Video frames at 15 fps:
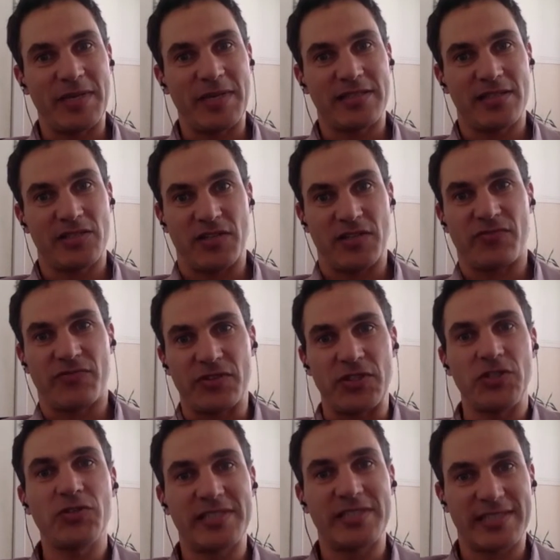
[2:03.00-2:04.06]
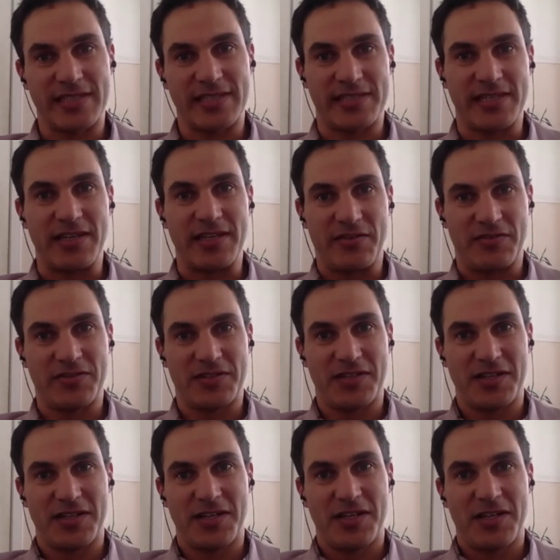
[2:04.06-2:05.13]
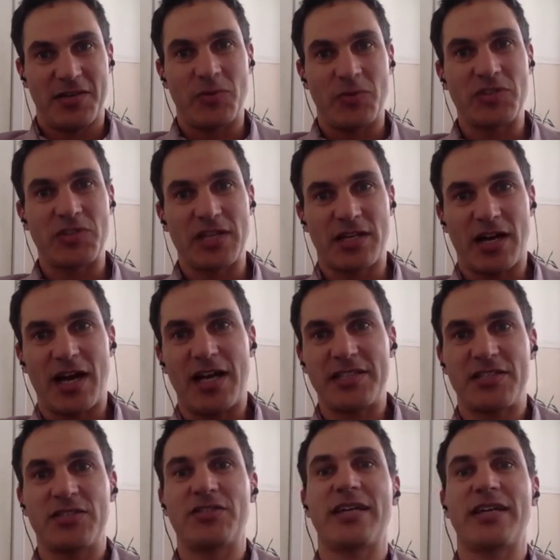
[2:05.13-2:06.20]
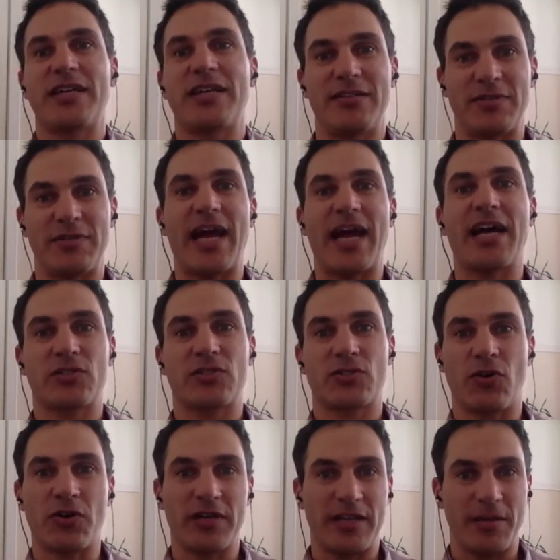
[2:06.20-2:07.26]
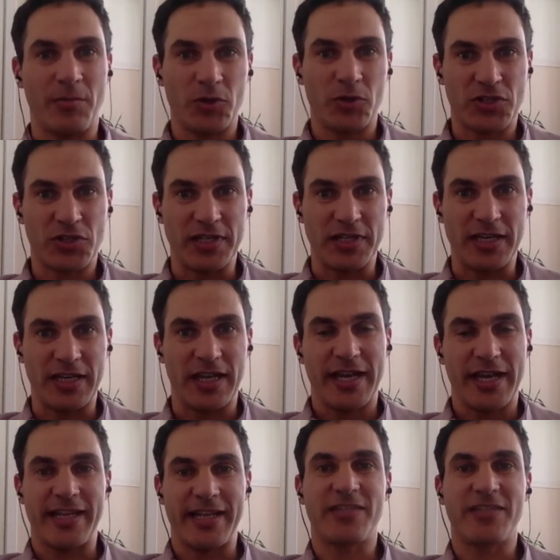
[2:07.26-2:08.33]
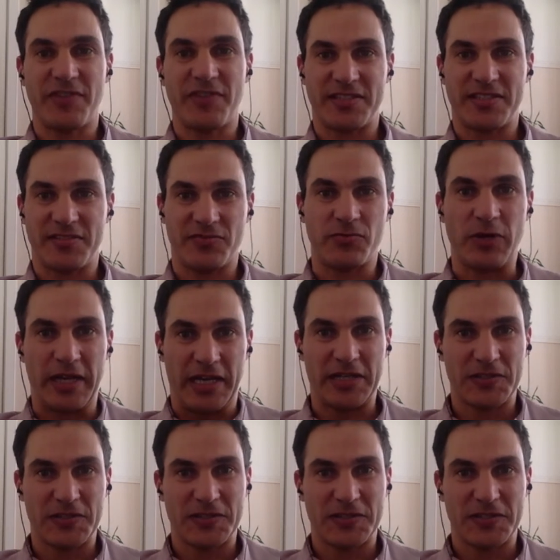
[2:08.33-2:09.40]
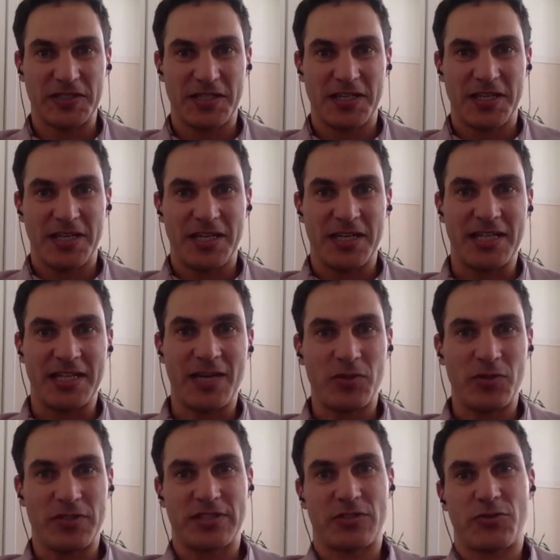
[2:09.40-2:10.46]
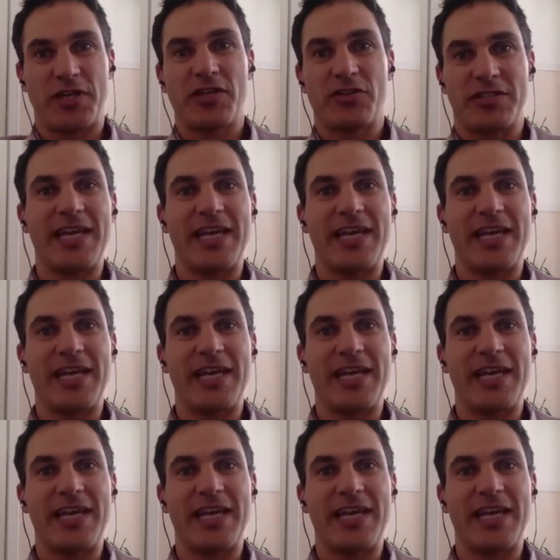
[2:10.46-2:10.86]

message that for you is sensitive, which then cause you to kind of react strongly, emotionally in a defensive way. And that will trigger